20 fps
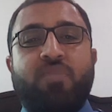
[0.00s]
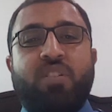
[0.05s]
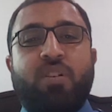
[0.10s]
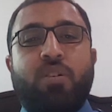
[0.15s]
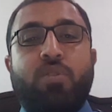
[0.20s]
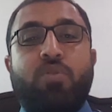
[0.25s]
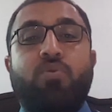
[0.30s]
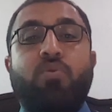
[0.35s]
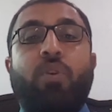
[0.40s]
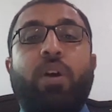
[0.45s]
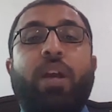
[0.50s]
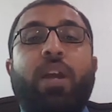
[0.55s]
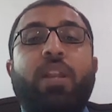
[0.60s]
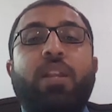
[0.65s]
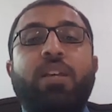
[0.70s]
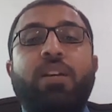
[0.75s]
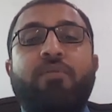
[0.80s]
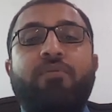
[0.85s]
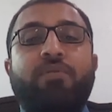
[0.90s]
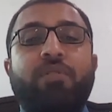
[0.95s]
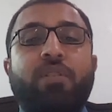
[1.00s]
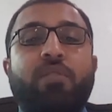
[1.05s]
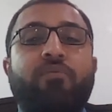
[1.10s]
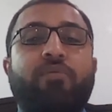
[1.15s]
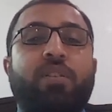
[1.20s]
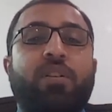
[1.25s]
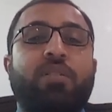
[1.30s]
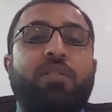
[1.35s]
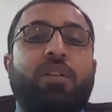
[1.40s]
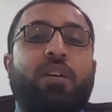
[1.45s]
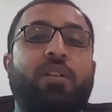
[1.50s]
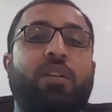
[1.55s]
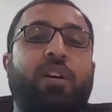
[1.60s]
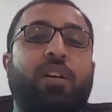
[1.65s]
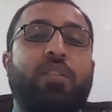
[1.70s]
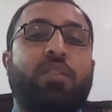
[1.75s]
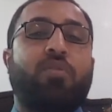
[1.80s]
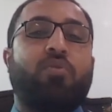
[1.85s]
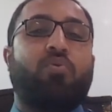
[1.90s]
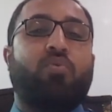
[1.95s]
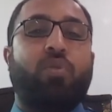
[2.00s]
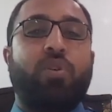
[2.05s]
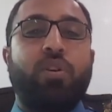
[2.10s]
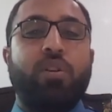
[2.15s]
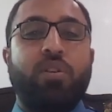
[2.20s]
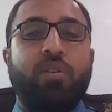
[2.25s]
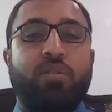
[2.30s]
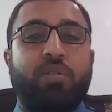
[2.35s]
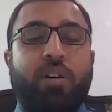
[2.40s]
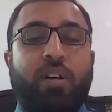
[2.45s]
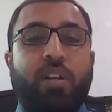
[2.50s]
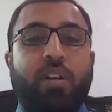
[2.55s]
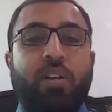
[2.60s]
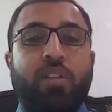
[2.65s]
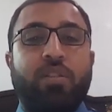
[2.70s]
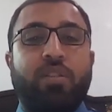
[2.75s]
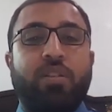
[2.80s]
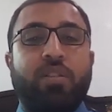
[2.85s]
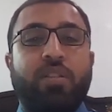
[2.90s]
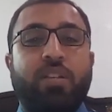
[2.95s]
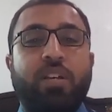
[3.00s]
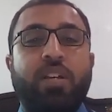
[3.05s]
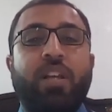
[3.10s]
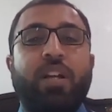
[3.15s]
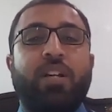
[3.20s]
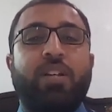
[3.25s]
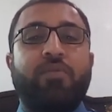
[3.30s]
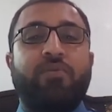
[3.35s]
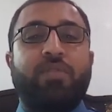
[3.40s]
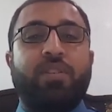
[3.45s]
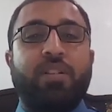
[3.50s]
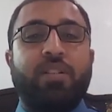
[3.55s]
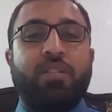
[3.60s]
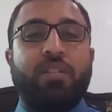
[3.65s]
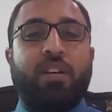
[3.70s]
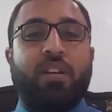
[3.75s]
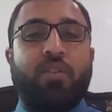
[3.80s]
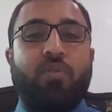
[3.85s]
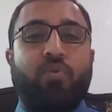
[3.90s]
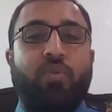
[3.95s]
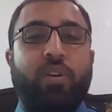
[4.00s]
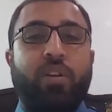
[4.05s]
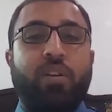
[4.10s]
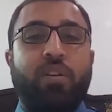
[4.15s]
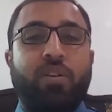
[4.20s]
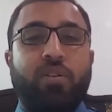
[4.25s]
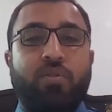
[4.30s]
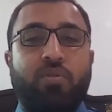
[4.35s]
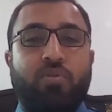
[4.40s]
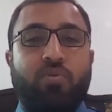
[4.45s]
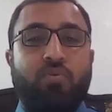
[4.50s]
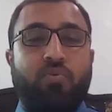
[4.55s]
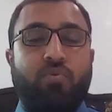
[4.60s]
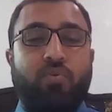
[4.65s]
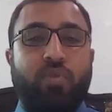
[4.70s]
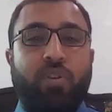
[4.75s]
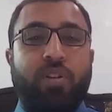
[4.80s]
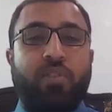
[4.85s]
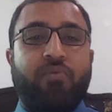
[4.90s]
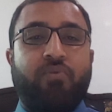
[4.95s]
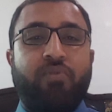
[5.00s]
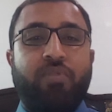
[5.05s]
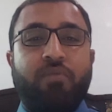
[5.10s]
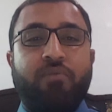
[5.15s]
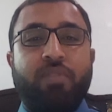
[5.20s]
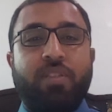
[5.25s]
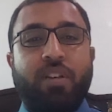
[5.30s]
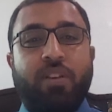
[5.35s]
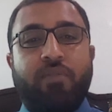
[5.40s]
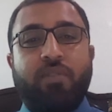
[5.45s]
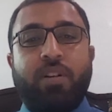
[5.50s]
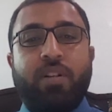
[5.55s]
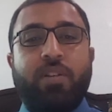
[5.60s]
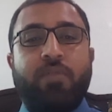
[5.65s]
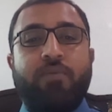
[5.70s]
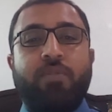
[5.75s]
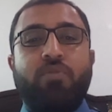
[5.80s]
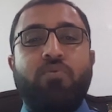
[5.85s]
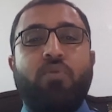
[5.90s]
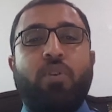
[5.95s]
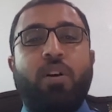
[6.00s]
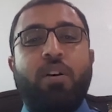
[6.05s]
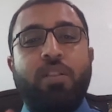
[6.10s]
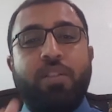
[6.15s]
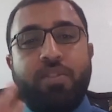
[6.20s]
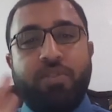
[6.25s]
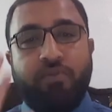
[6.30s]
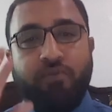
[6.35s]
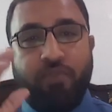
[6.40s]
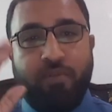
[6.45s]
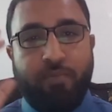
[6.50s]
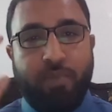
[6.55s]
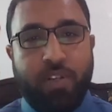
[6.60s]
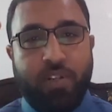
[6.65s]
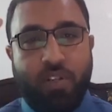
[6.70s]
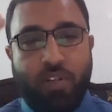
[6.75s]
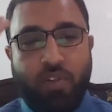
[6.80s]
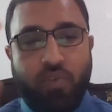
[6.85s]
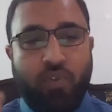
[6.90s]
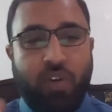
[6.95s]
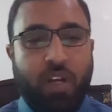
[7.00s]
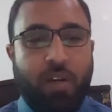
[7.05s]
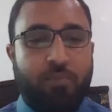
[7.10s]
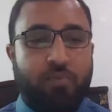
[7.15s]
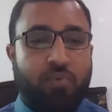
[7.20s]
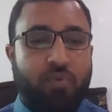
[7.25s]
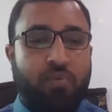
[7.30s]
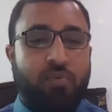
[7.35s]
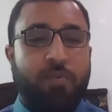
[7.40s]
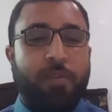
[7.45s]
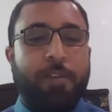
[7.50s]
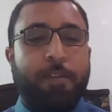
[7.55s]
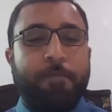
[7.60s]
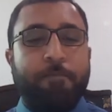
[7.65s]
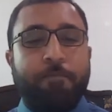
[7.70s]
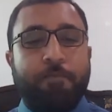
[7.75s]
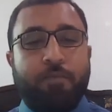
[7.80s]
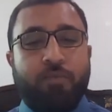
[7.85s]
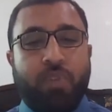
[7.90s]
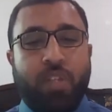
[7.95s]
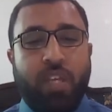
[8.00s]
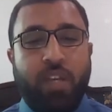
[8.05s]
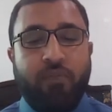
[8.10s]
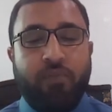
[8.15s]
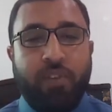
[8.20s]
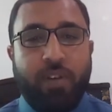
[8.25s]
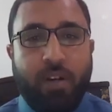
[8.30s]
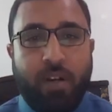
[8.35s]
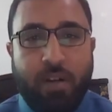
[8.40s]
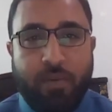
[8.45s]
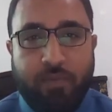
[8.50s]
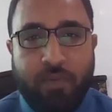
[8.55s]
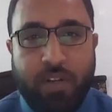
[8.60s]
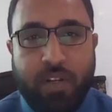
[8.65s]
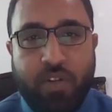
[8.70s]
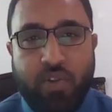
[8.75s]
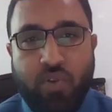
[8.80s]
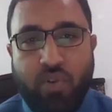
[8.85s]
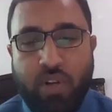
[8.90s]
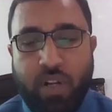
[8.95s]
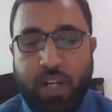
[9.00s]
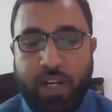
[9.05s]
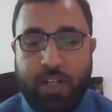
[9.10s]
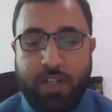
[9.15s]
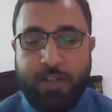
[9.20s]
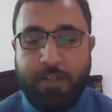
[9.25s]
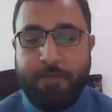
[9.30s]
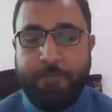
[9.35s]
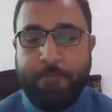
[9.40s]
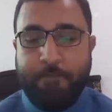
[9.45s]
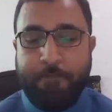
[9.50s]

So any of their works are either their activities are going to interfere with our activities. So all this information you have to keep in your head.